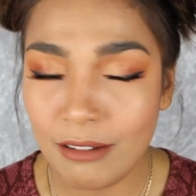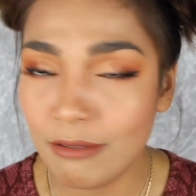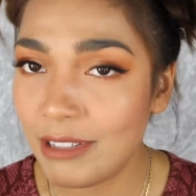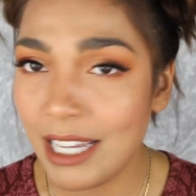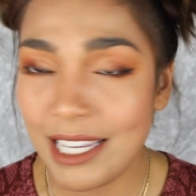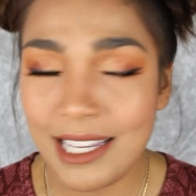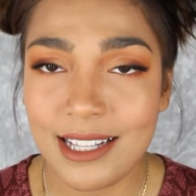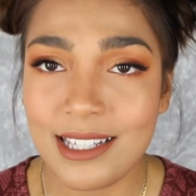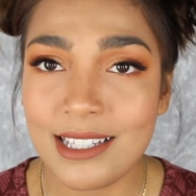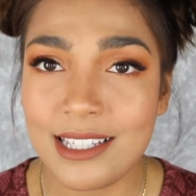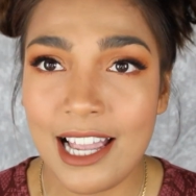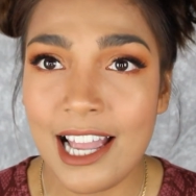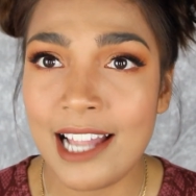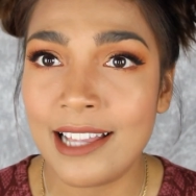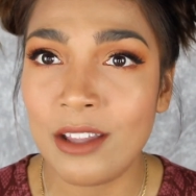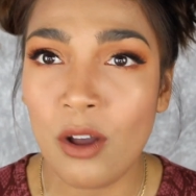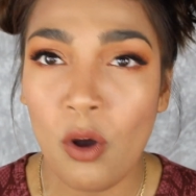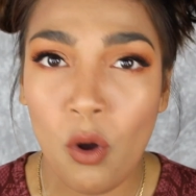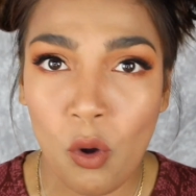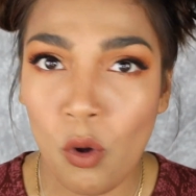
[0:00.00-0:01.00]
Like I said,
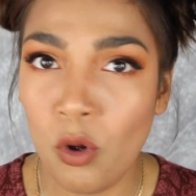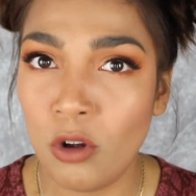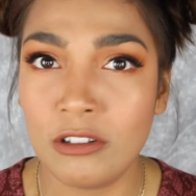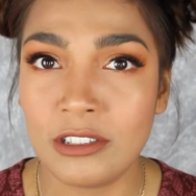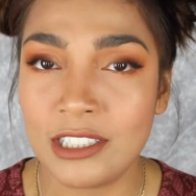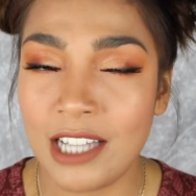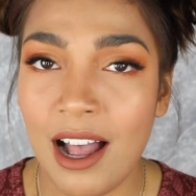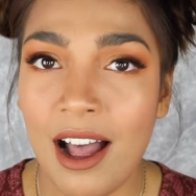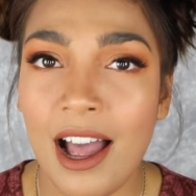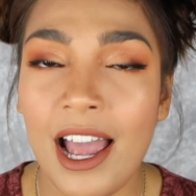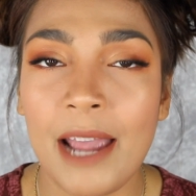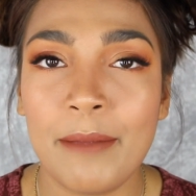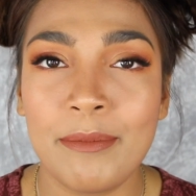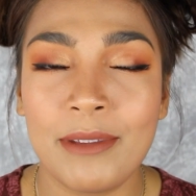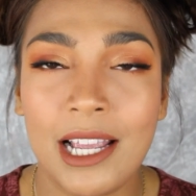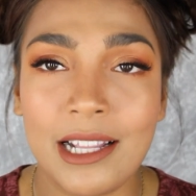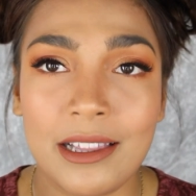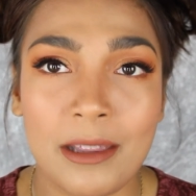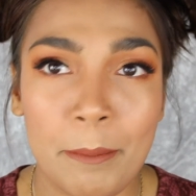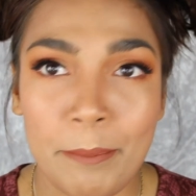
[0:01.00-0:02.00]
the whole time,
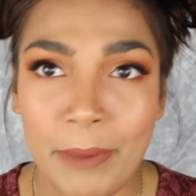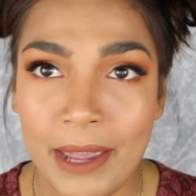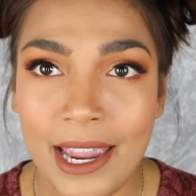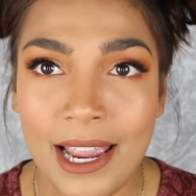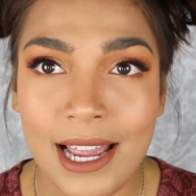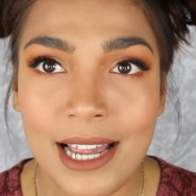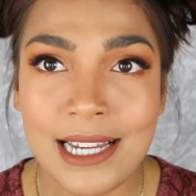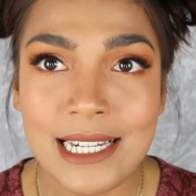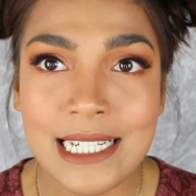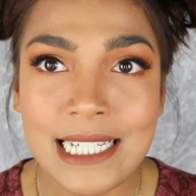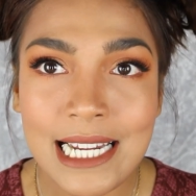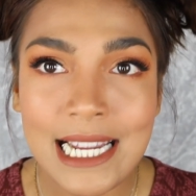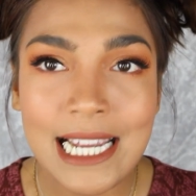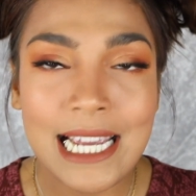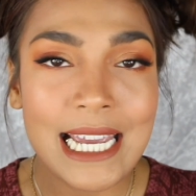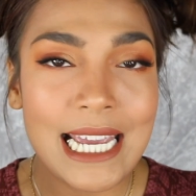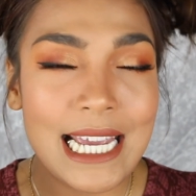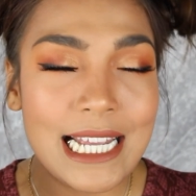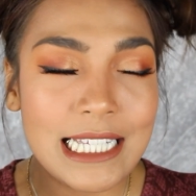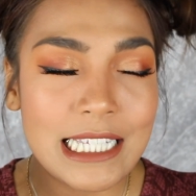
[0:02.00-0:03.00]
like, the band
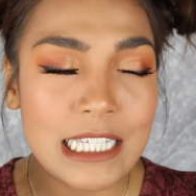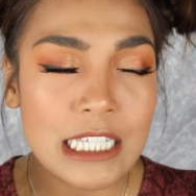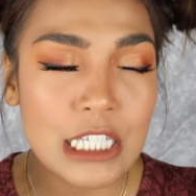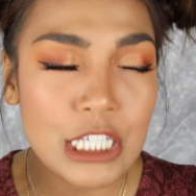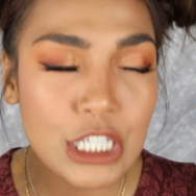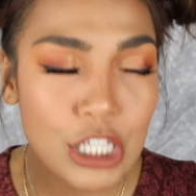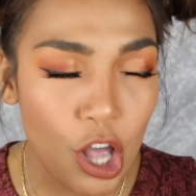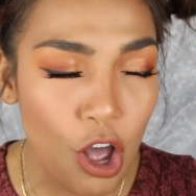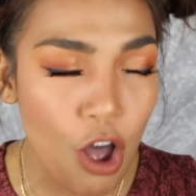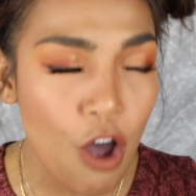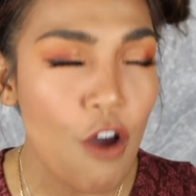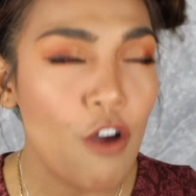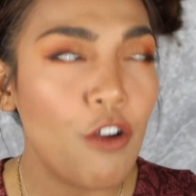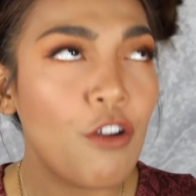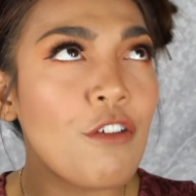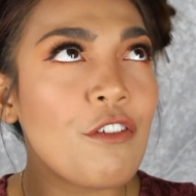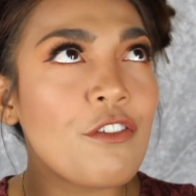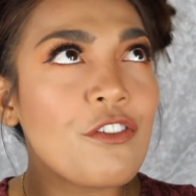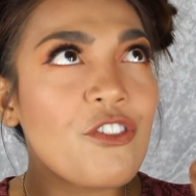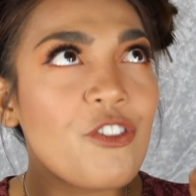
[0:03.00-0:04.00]
is so
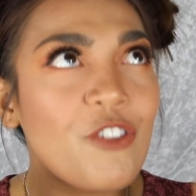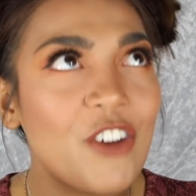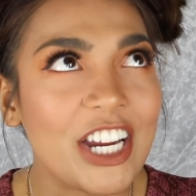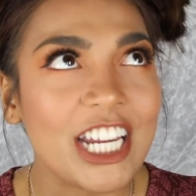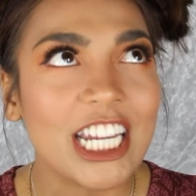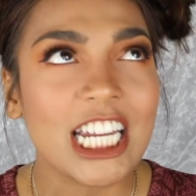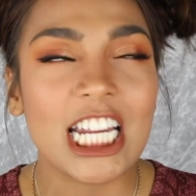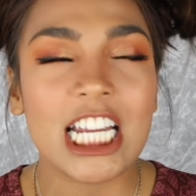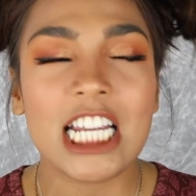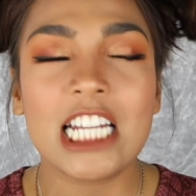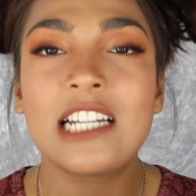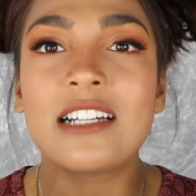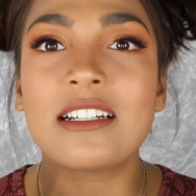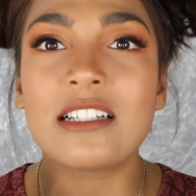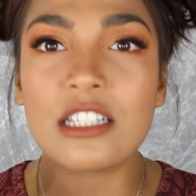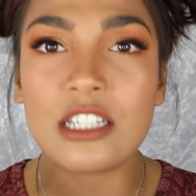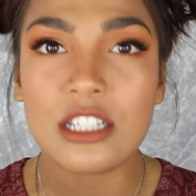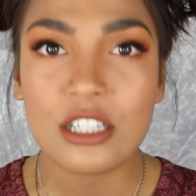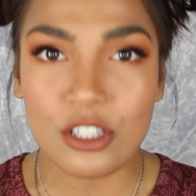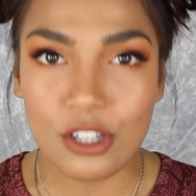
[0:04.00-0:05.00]
freaking
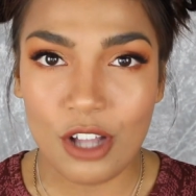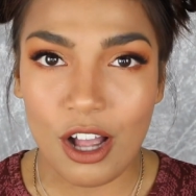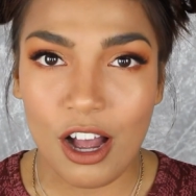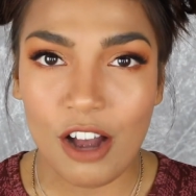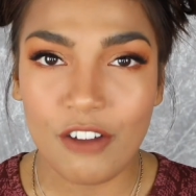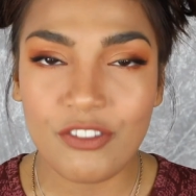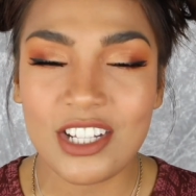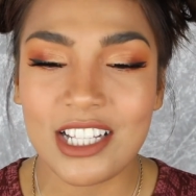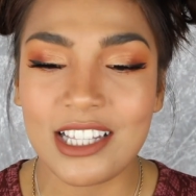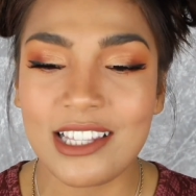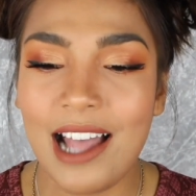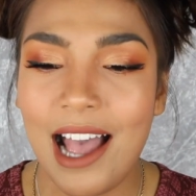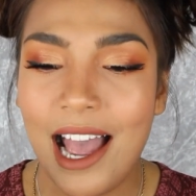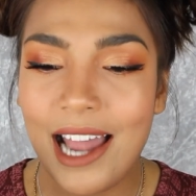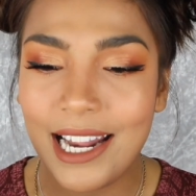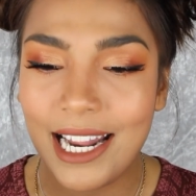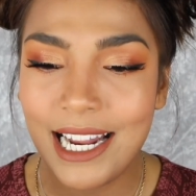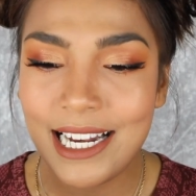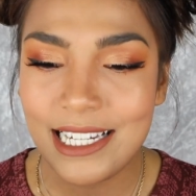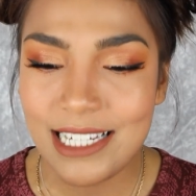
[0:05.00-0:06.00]
soft
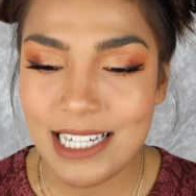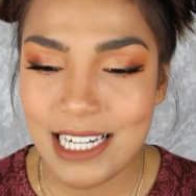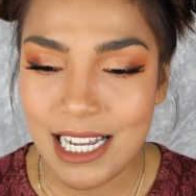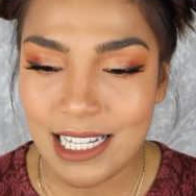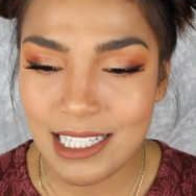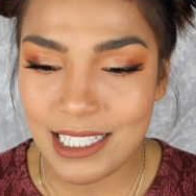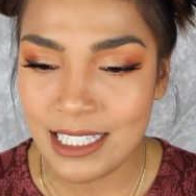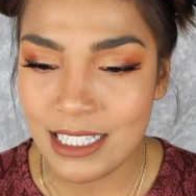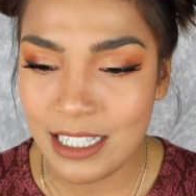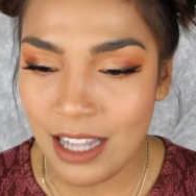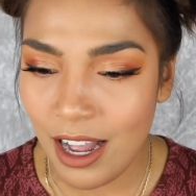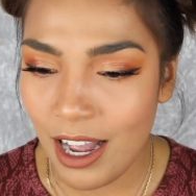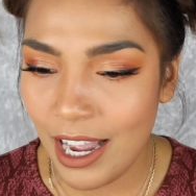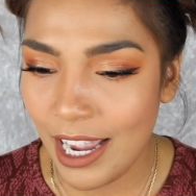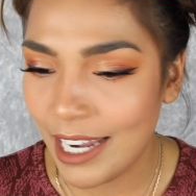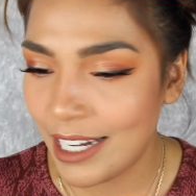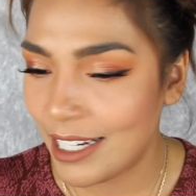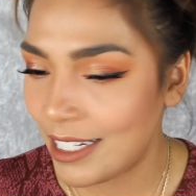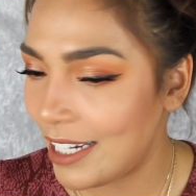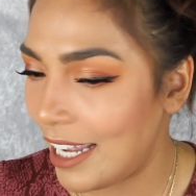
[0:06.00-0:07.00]
that it does not,
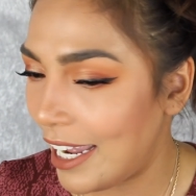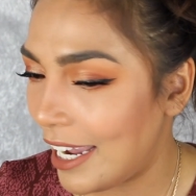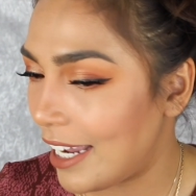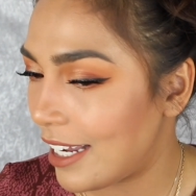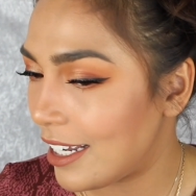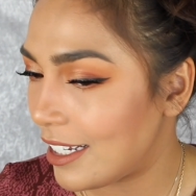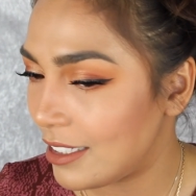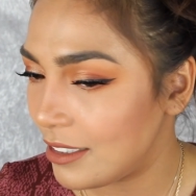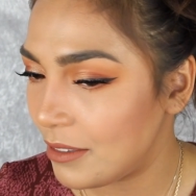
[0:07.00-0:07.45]
like,